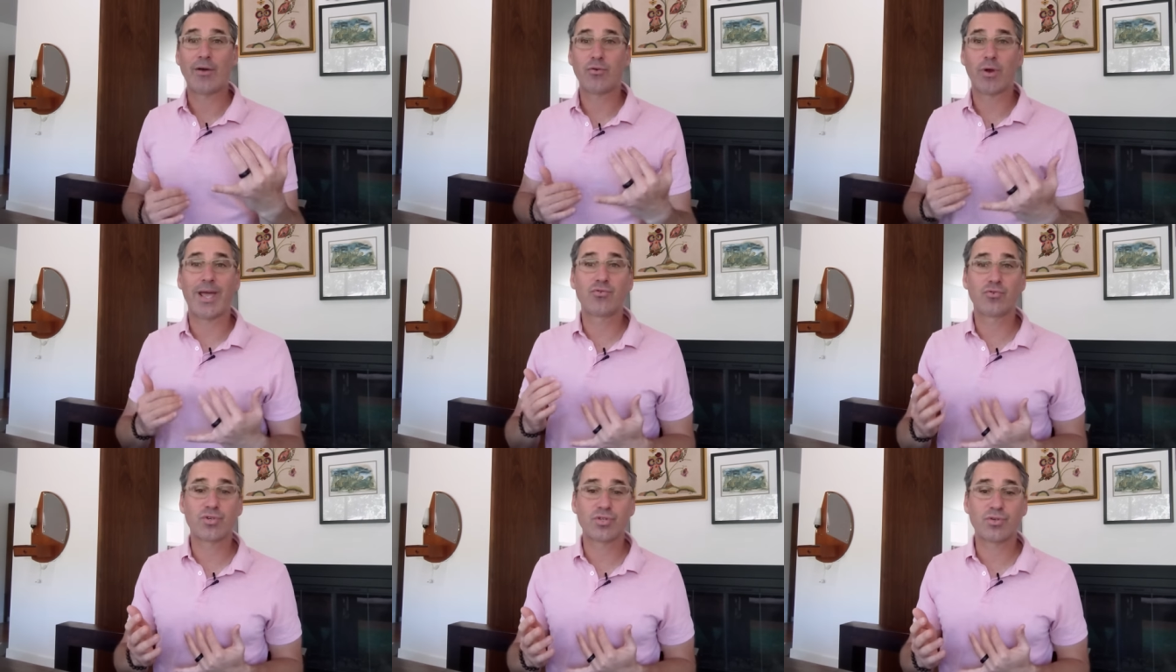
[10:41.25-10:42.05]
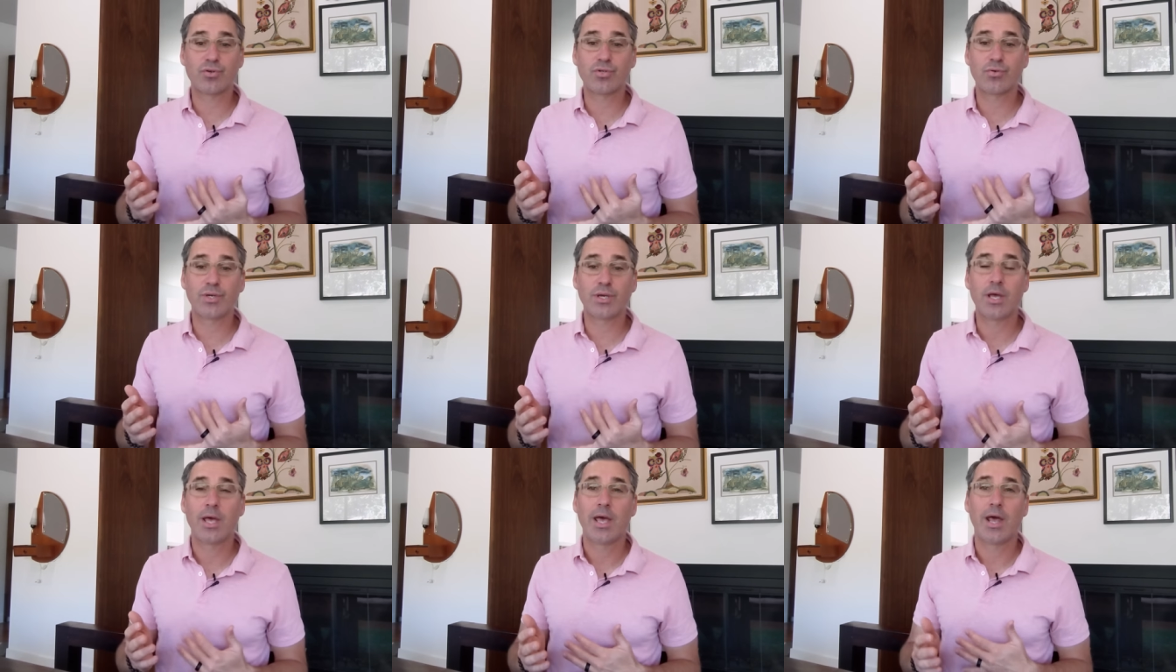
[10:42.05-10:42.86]
how your androgens are
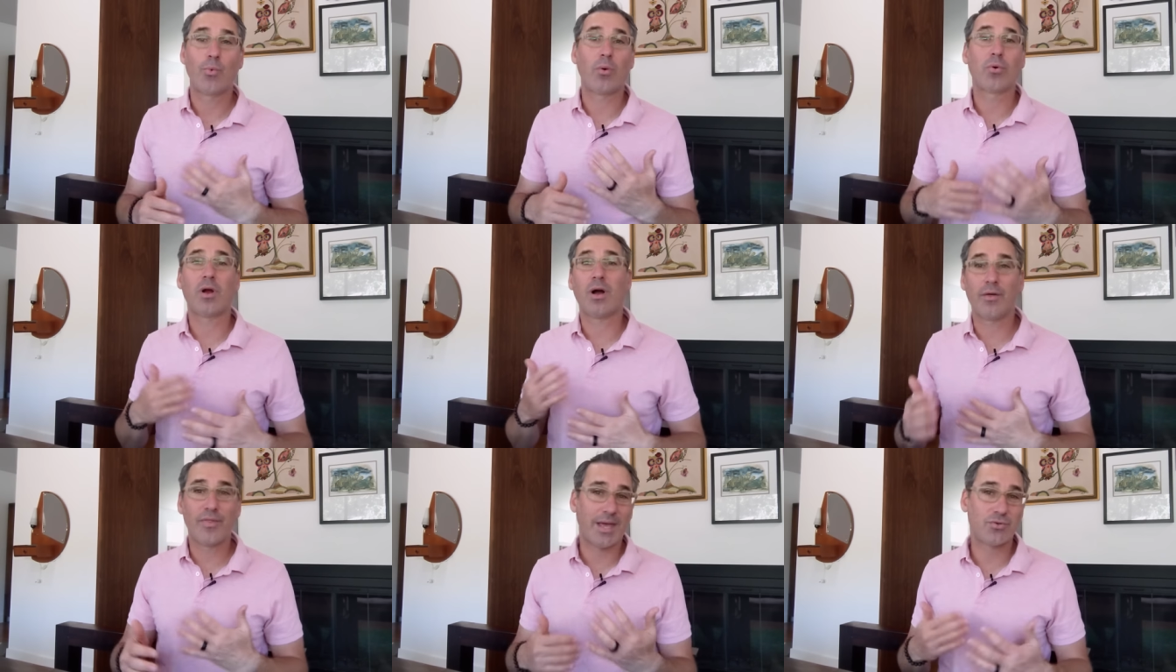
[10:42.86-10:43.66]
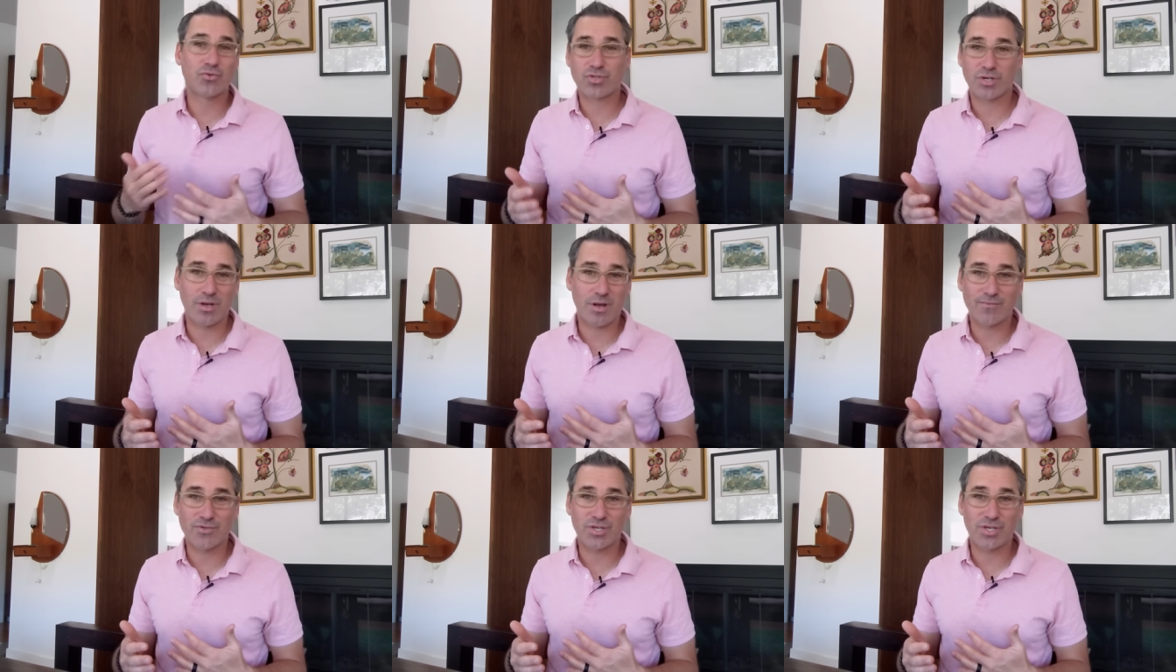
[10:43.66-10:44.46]
doing. And while we're on the androgen
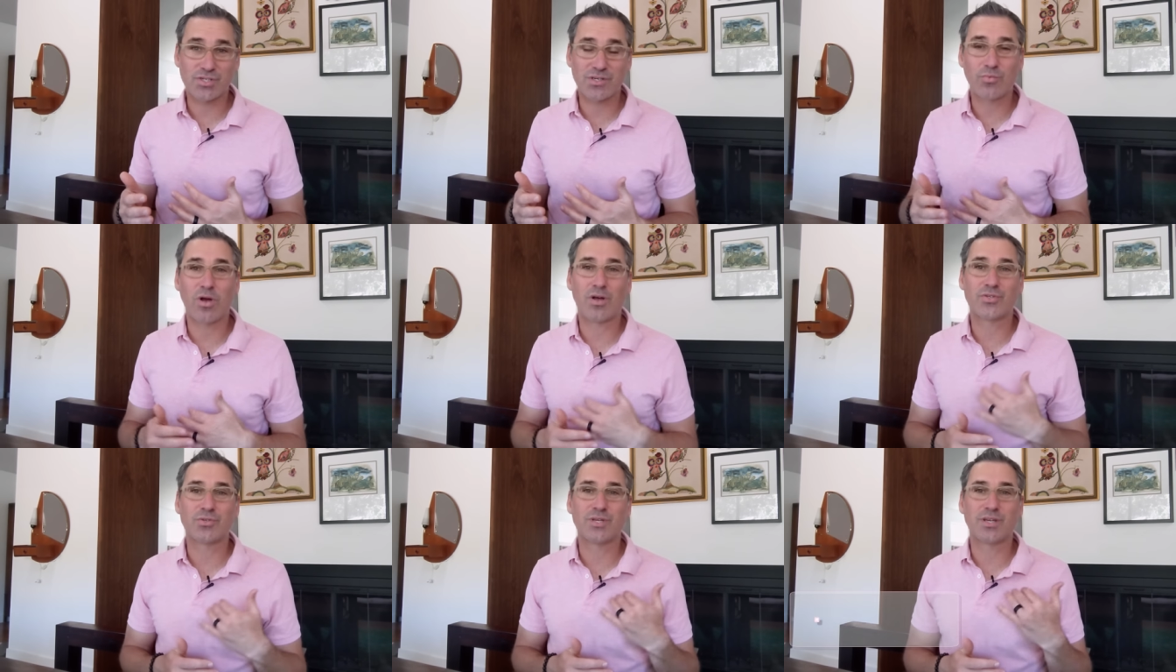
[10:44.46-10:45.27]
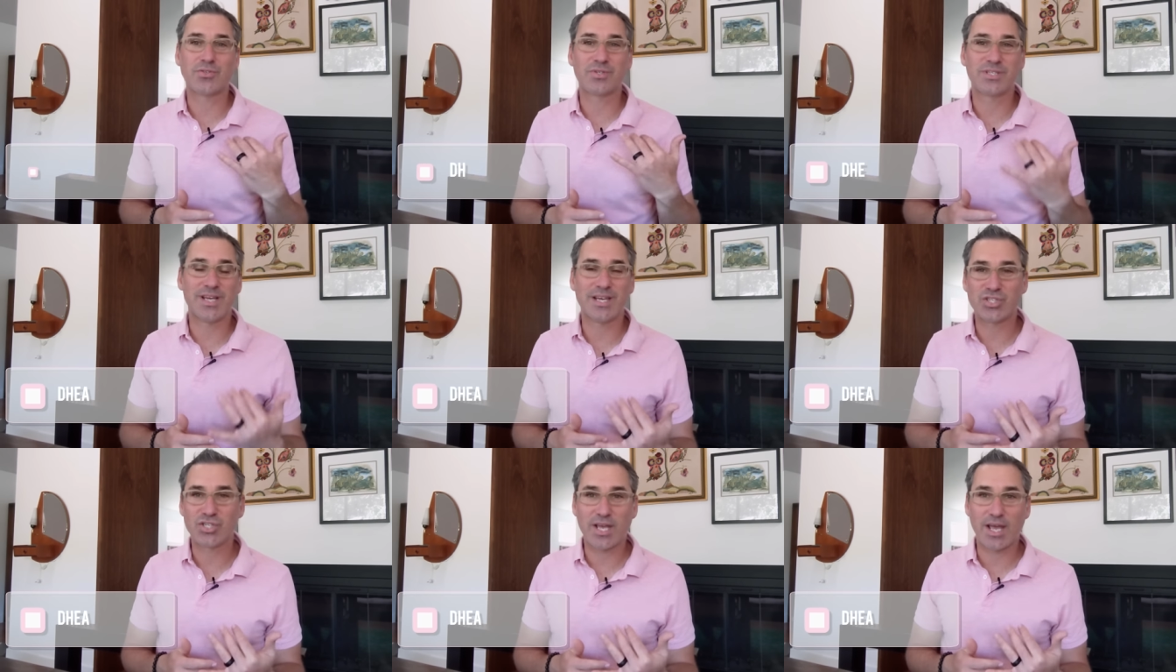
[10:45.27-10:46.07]
conversation, we also test your
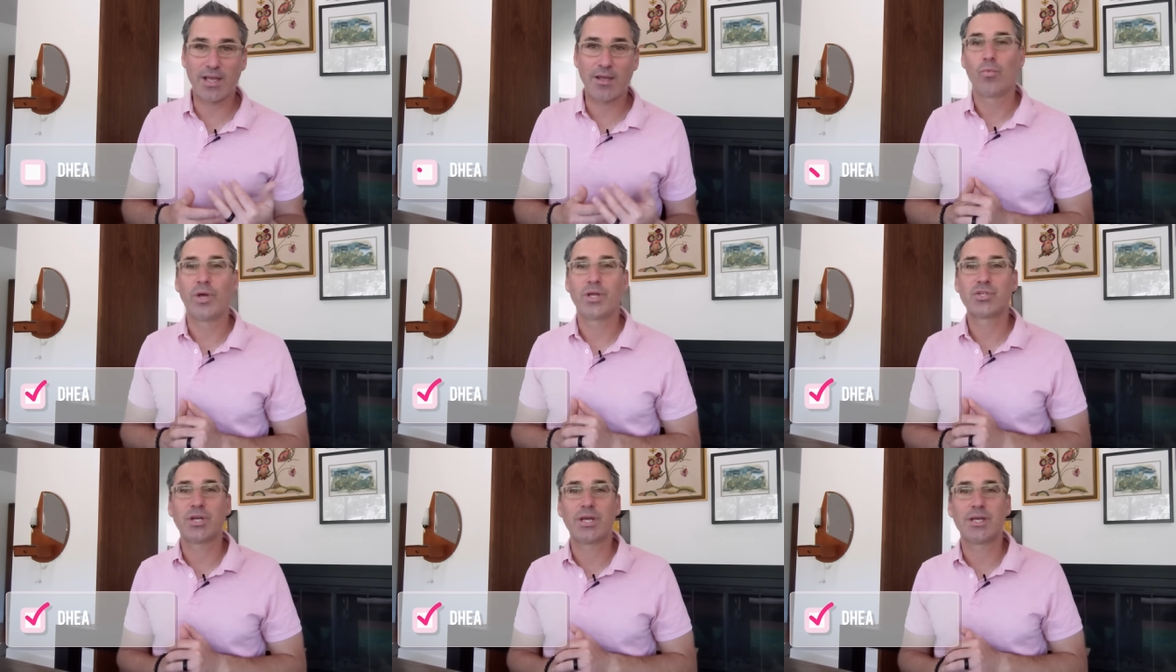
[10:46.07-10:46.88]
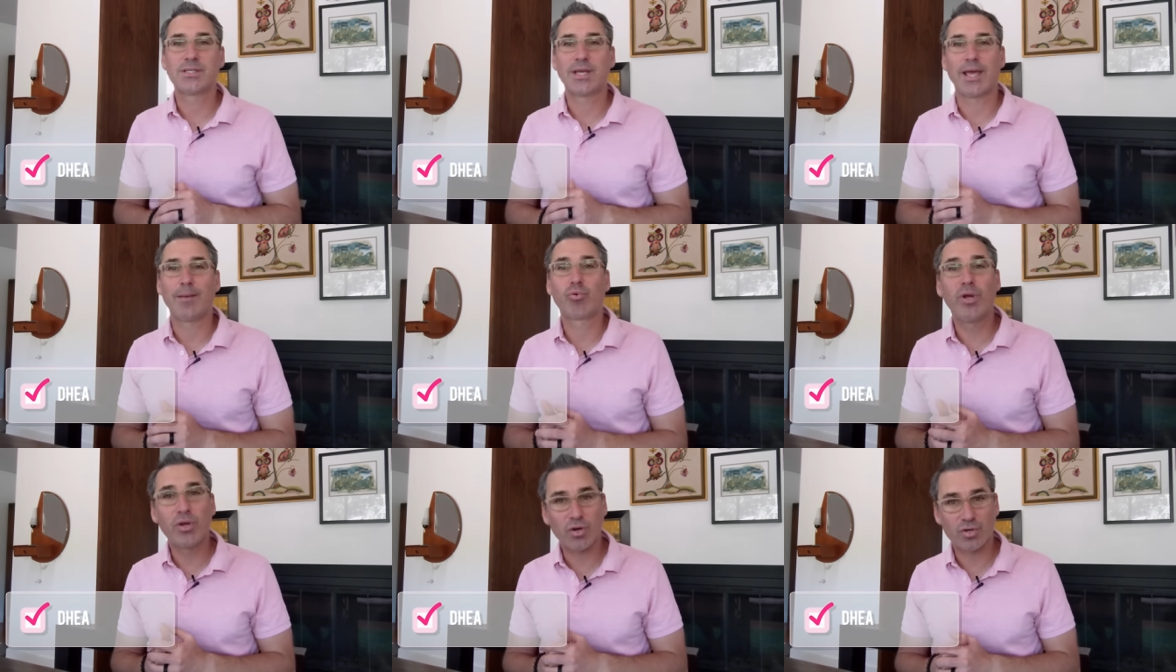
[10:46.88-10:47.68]
DHEA, which is a
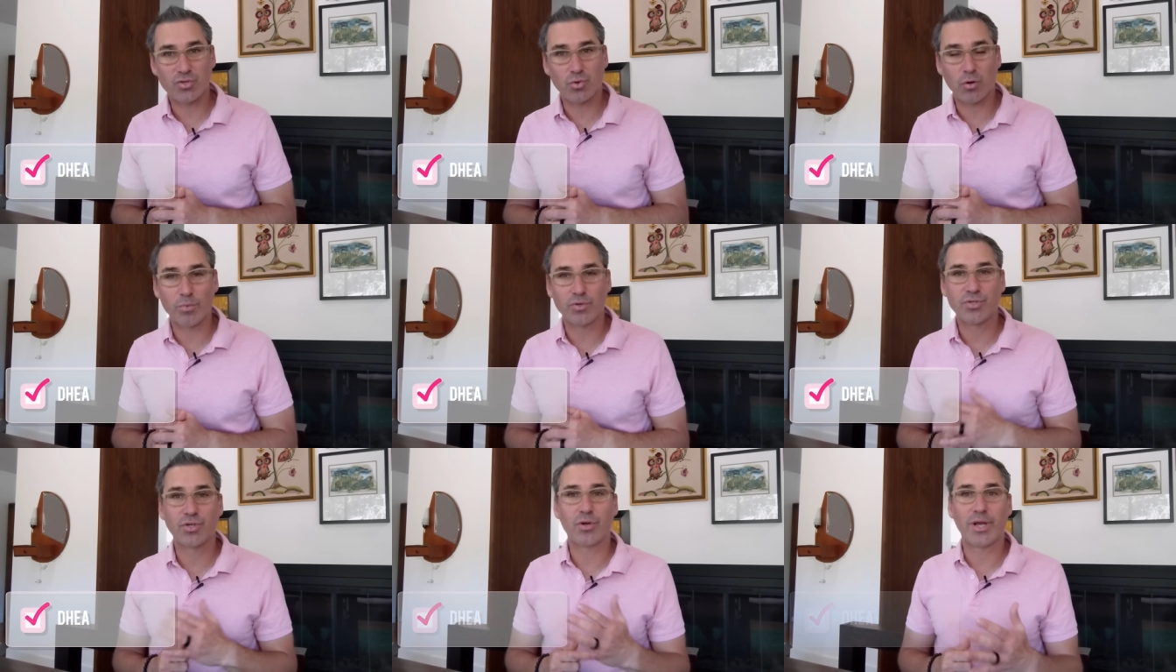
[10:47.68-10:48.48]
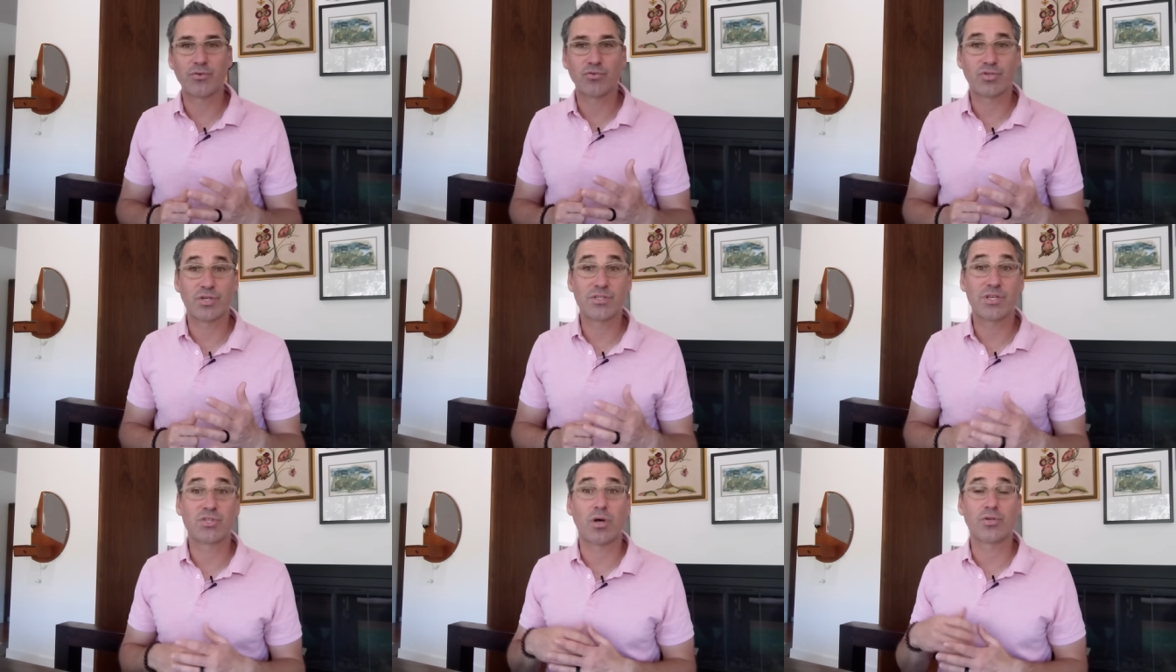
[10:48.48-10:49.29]
precursor hormone to your androgens.
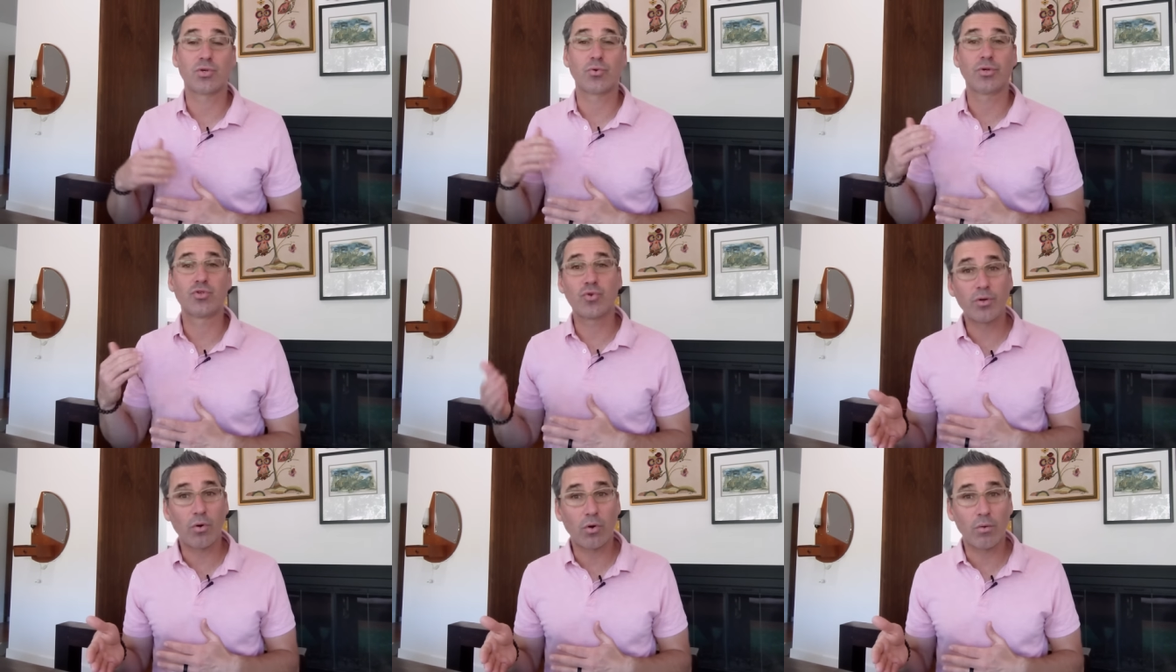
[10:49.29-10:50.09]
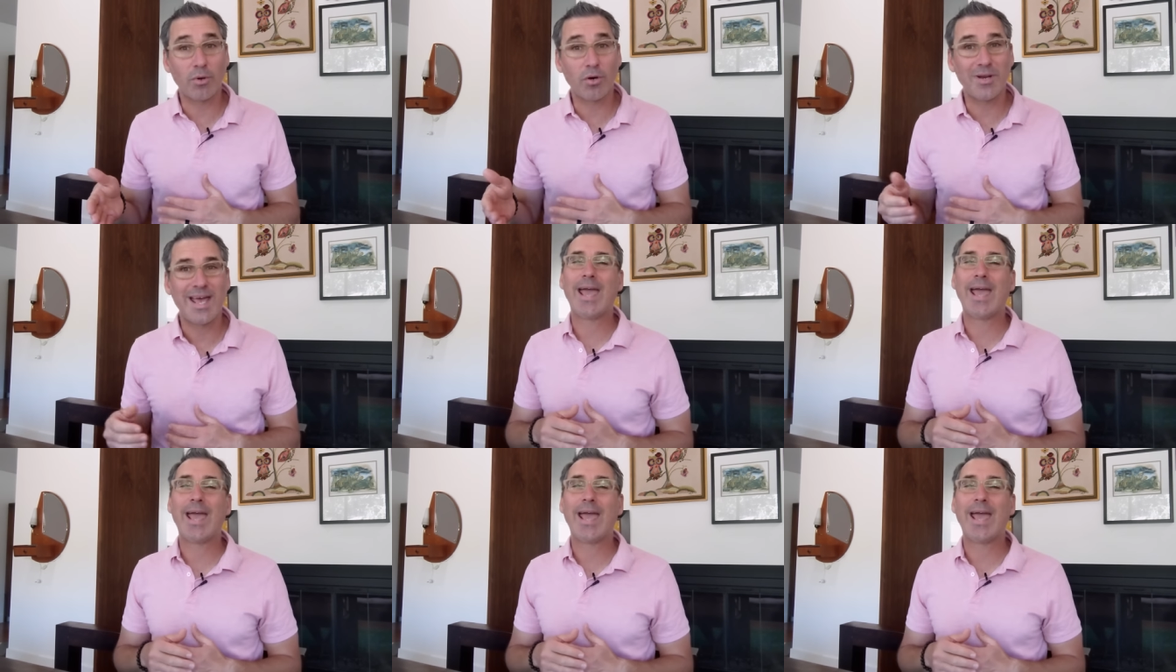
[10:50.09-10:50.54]
It's also an adrenal hormone,